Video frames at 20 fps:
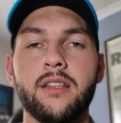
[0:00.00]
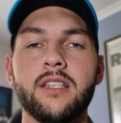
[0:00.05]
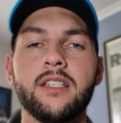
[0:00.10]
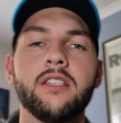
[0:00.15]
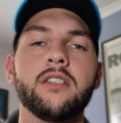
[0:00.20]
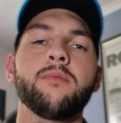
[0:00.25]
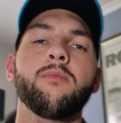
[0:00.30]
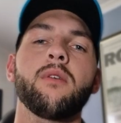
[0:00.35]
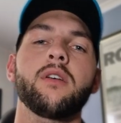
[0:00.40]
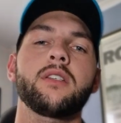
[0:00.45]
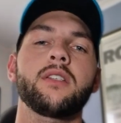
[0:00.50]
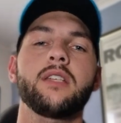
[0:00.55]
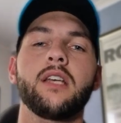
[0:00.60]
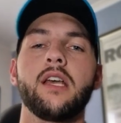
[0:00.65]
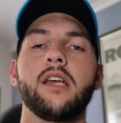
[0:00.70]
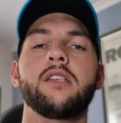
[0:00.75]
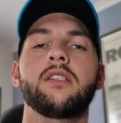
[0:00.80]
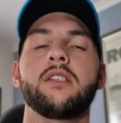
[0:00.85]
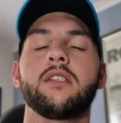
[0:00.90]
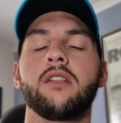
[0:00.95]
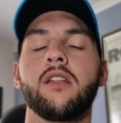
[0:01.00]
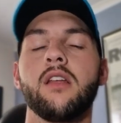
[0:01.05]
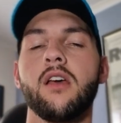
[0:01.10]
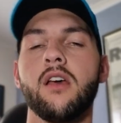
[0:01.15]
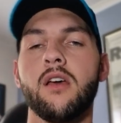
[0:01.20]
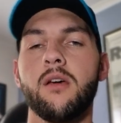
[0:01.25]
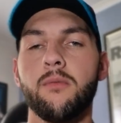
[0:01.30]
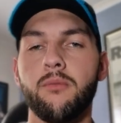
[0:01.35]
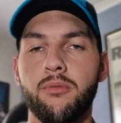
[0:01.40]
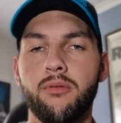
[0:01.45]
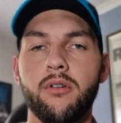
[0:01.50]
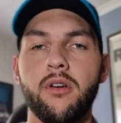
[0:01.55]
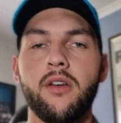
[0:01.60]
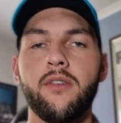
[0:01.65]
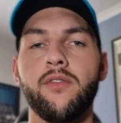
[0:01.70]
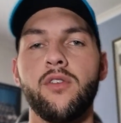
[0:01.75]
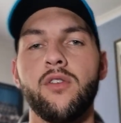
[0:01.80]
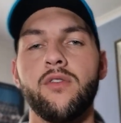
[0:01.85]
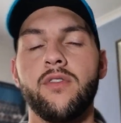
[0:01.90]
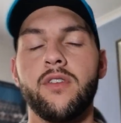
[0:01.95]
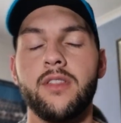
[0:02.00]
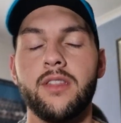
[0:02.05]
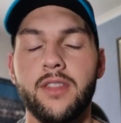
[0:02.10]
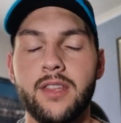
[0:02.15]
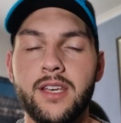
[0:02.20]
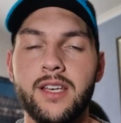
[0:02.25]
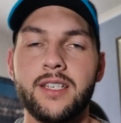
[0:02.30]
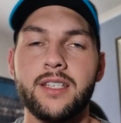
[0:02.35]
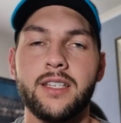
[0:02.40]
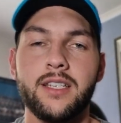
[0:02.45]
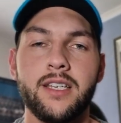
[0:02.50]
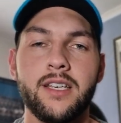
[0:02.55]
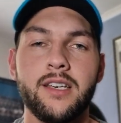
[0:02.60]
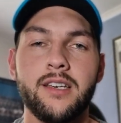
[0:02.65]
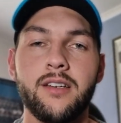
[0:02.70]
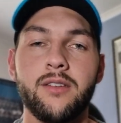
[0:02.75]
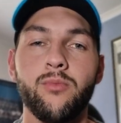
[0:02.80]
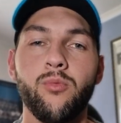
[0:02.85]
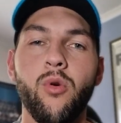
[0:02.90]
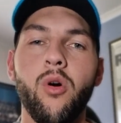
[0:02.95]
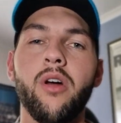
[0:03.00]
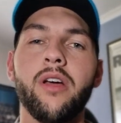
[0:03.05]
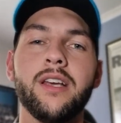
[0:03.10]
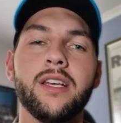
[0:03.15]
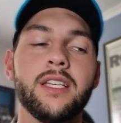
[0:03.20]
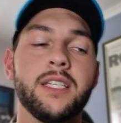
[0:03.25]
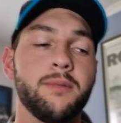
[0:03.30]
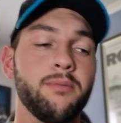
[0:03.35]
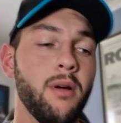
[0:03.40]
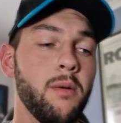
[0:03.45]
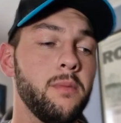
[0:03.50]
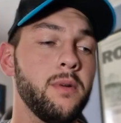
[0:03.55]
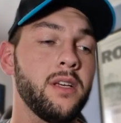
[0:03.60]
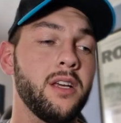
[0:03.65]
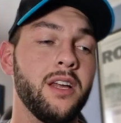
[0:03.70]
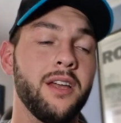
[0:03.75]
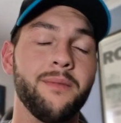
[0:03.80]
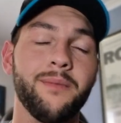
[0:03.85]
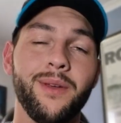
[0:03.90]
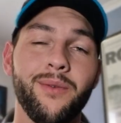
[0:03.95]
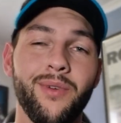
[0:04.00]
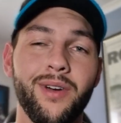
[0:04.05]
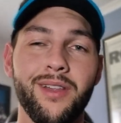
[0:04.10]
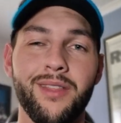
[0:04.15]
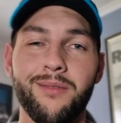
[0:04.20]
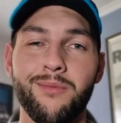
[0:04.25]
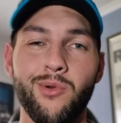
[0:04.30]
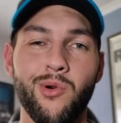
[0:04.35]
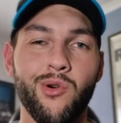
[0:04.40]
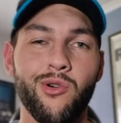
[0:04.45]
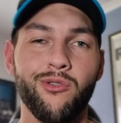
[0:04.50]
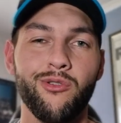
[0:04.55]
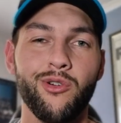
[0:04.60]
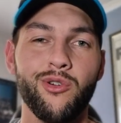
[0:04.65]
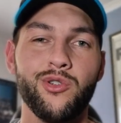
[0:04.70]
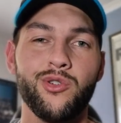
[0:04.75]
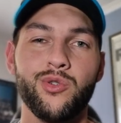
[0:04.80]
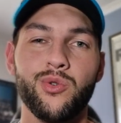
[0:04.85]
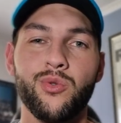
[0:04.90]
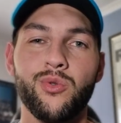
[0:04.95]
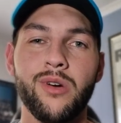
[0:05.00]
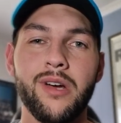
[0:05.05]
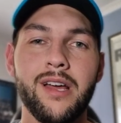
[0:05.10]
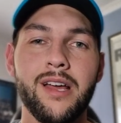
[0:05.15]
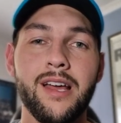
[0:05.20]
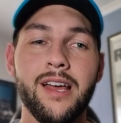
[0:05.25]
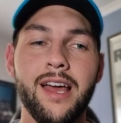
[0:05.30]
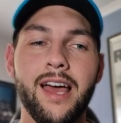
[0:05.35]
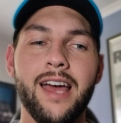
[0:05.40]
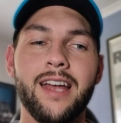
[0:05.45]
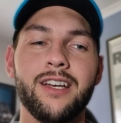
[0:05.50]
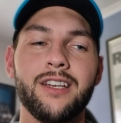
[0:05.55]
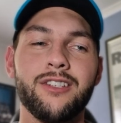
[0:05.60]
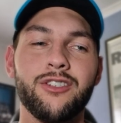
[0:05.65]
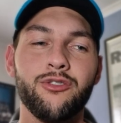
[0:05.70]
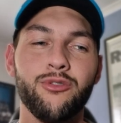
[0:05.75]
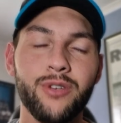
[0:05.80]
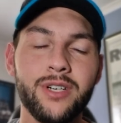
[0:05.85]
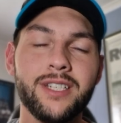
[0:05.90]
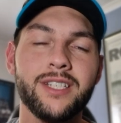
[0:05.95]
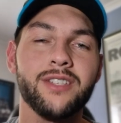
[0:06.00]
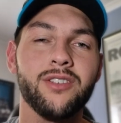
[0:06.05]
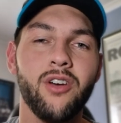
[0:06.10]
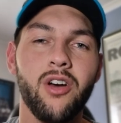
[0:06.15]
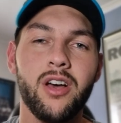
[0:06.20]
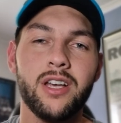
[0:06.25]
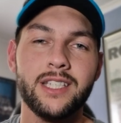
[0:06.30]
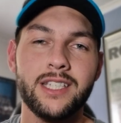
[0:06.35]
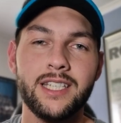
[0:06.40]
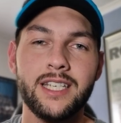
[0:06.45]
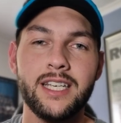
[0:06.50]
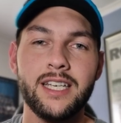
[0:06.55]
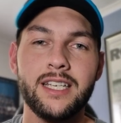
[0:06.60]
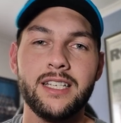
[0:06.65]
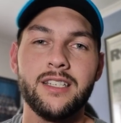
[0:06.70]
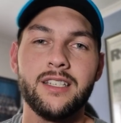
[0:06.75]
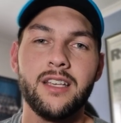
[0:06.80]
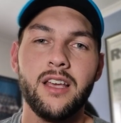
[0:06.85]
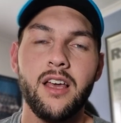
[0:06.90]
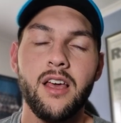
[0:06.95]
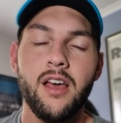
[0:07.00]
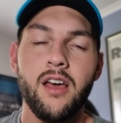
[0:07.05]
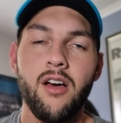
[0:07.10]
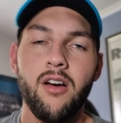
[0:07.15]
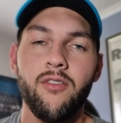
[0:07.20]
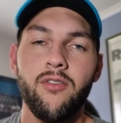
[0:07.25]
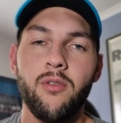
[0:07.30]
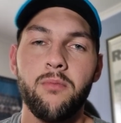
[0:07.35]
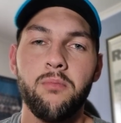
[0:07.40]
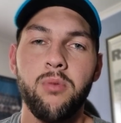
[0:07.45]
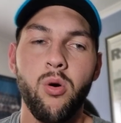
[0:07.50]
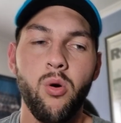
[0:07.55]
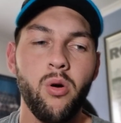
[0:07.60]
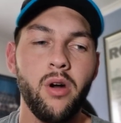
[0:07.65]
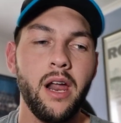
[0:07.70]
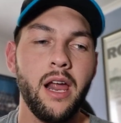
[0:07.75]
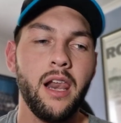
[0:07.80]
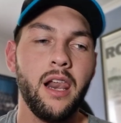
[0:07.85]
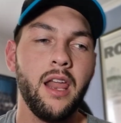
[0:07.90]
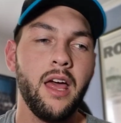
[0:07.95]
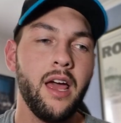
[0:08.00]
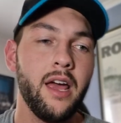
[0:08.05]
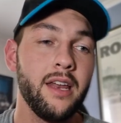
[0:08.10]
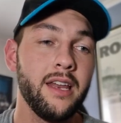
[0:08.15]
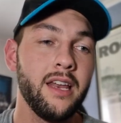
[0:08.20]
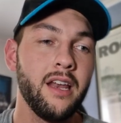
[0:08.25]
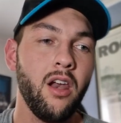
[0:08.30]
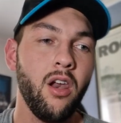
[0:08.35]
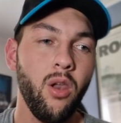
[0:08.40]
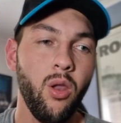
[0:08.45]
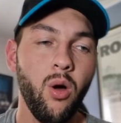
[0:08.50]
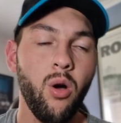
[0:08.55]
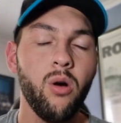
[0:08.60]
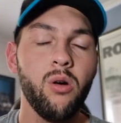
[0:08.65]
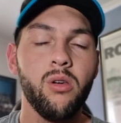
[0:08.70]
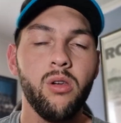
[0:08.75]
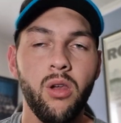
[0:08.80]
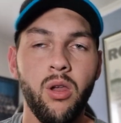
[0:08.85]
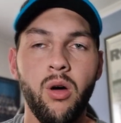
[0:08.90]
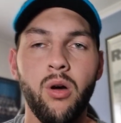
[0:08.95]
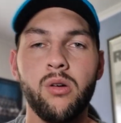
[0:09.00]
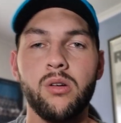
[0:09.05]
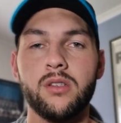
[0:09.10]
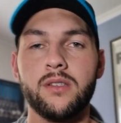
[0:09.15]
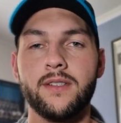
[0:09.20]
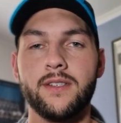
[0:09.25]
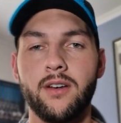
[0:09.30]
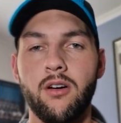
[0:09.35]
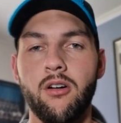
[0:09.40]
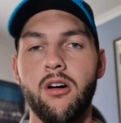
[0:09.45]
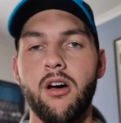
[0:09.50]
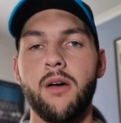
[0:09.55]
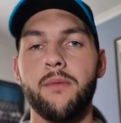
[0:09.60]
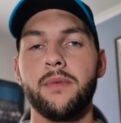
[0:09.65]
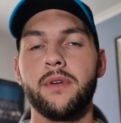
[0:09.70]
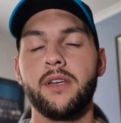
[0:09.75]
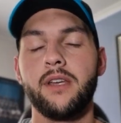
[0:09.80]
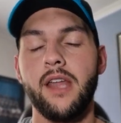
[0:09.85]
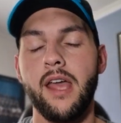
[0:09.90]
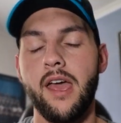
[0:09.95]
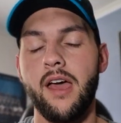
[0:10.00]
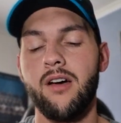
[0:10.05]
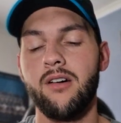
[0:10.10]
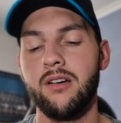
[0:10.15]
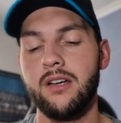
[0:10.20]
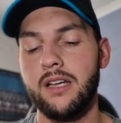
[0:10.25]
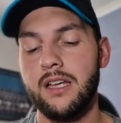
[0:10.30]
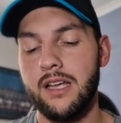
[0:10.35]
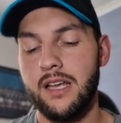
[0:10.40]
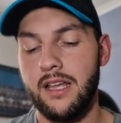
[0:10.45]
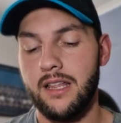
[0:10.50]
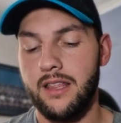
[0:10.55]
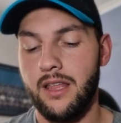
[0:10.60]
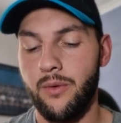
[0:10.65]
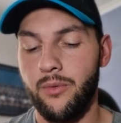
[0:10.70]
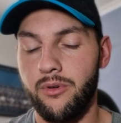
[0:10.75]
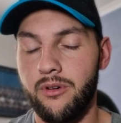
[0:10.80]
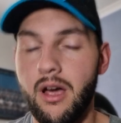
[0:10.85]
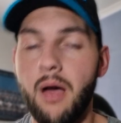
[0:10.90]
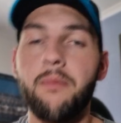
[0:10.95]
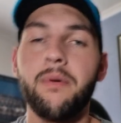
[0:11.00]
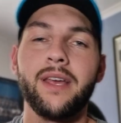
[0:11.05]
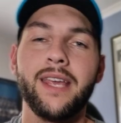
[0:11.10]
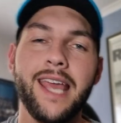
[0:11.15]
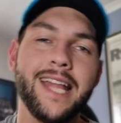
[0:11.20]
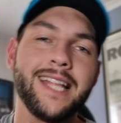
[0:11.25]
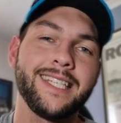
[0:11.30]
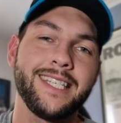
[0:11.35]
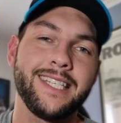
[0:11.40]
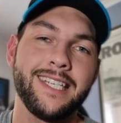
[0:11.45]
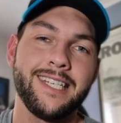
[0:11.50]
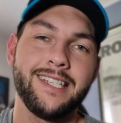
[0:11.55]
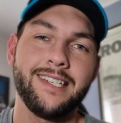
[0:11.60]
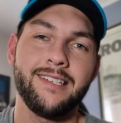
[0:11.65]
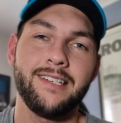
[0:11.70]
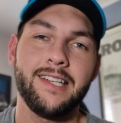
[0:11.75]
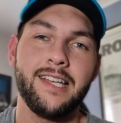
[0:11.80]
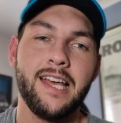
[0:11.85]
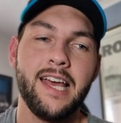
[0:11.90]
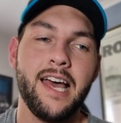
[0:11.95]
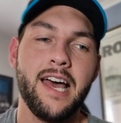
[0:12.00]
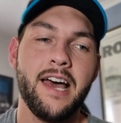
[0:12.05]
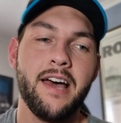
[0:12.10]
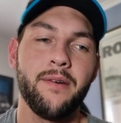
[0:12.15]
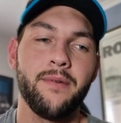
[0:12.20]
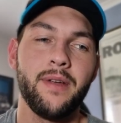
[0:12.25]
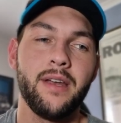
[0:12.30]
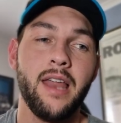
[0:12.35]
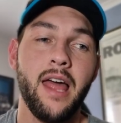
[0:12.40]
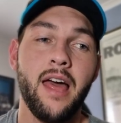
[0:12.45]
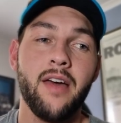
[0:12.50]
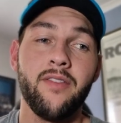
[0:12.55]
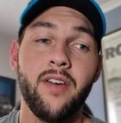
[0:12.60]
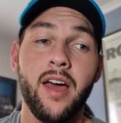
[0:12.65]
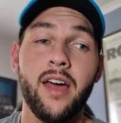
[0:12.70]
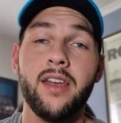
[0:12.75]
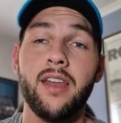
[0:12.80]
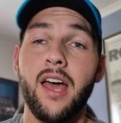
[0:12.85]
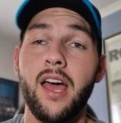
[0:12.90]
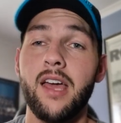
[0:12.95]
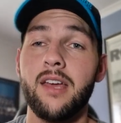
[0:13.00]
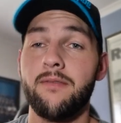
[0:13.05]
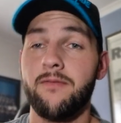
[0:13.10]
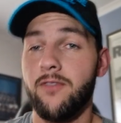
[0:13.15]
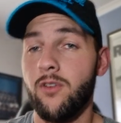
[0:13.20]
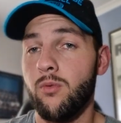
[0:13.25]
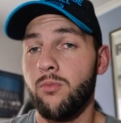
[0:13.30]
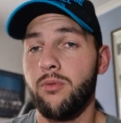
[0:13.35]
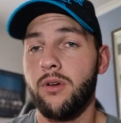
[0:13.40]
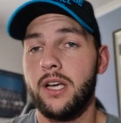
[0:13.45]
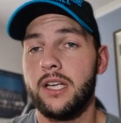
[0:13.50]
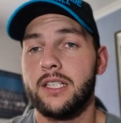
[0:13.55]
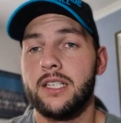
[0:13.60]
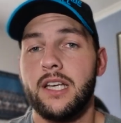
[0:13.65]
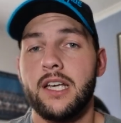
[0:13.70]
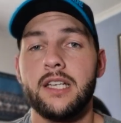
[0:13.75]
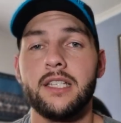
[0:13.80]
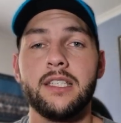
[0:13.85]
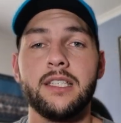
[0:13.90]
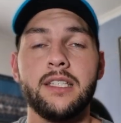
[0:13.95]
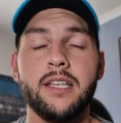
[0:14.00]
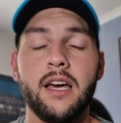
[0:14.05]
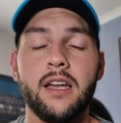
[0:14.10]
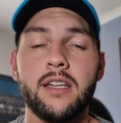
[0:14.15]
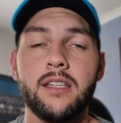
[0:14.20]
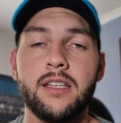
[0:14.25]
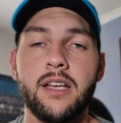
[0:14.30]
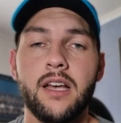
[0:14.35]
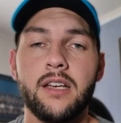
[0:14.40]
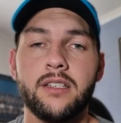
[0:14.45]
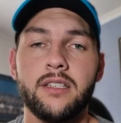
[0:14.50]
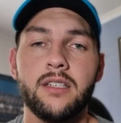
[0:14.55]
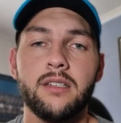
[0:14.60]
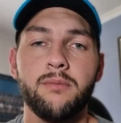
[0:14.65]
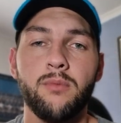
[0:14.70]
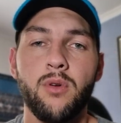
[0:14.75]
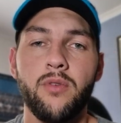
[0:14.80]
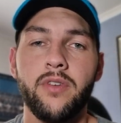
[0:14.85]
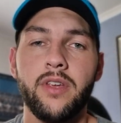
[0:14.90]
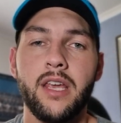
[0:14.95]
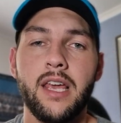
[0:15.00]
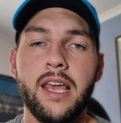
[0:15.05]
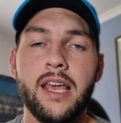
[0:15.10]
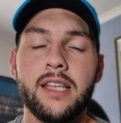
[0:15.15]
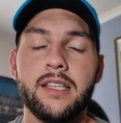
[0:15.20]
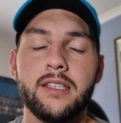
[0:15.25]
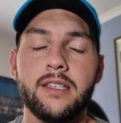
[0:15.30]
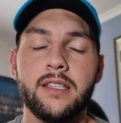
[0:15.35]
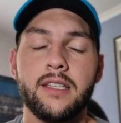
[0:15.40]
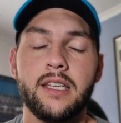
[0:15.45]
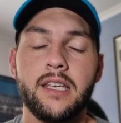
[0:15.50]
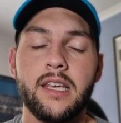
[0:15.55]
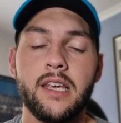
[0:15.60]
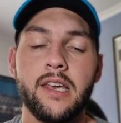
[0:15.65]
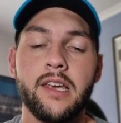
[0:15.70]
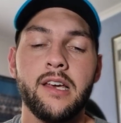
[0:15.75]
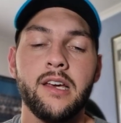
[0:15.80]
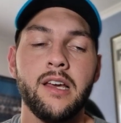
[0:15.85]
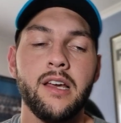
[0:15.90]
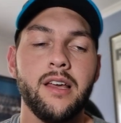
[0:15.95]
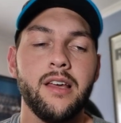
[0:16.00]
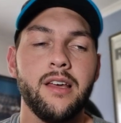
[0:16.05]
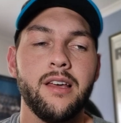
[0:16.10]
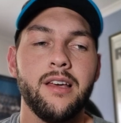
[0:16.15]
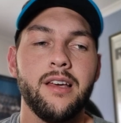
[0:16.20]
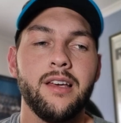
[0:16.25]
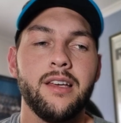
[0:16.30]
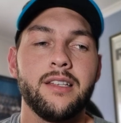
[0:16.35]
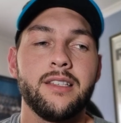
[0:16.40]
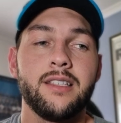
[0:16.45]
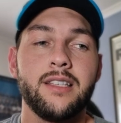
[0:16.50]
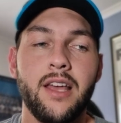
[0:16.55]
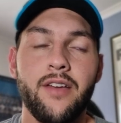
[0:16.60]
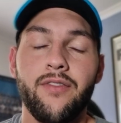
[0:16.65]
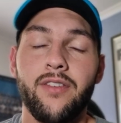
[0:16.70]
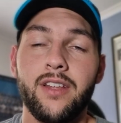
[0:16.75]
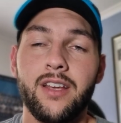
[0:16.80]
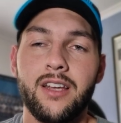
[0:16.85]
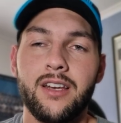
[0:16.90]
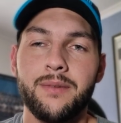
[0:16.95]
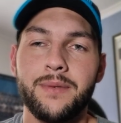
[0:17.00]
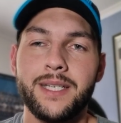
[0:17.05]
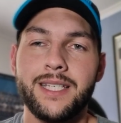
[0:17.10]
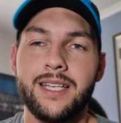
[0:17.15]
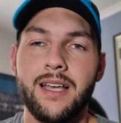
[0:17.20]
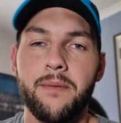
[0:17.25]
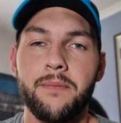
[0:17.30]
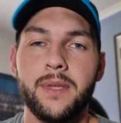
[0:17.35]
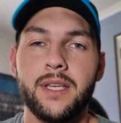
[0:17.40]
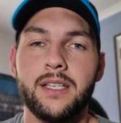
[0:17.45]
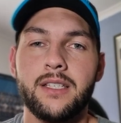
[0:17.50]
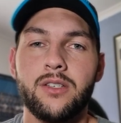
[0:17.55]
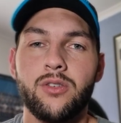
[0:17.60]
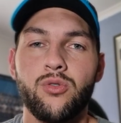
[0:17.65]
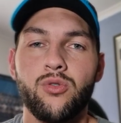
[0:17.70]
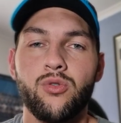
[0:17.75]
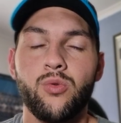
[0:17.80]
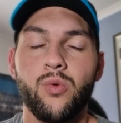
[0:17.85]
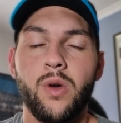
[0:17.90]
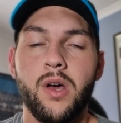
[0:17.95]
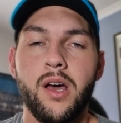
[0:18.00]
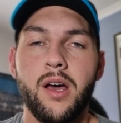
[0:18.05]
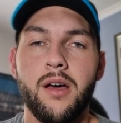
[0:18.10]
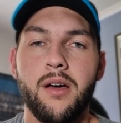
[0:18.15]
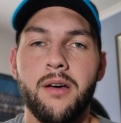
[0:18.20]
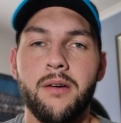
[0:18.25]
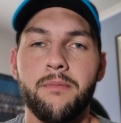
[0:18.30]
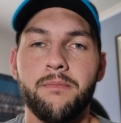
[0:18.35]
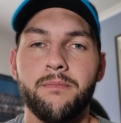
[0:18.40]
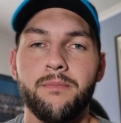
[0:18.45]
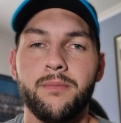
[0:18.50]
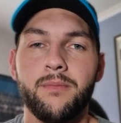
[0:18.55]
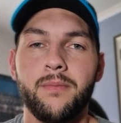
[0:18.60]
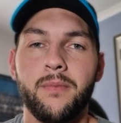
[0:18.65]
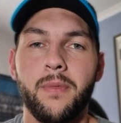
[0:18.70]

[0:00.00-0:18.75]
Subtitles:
This is my season preview for this year and what is probably going to be one of the more crucial and criticised years for Port Adelaide in a long, long time. And now that we're up against it and have had a full pre-season done and dusted moving into the year, it's definitely going to be something to